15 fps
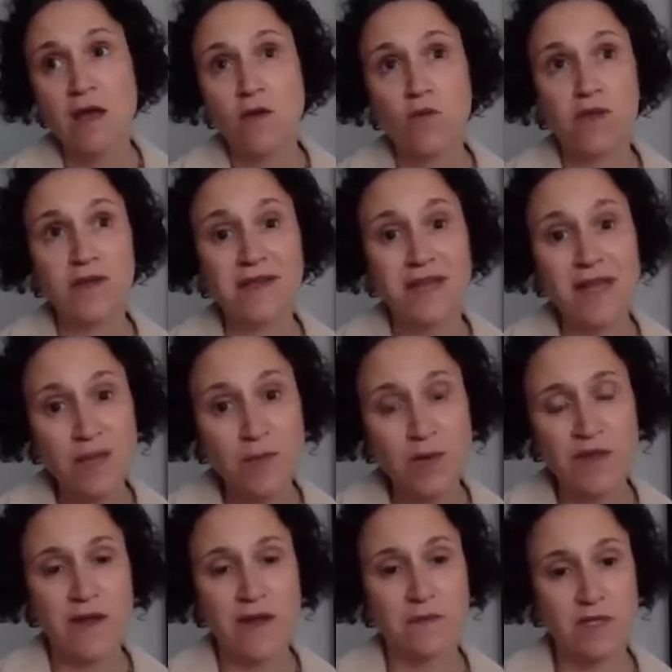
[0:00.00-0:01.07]
will enable
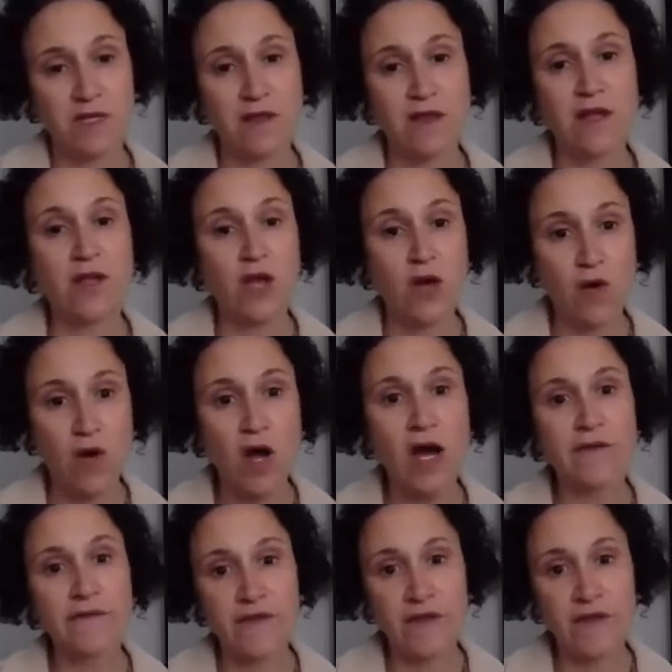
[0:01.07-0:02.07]
them to then go off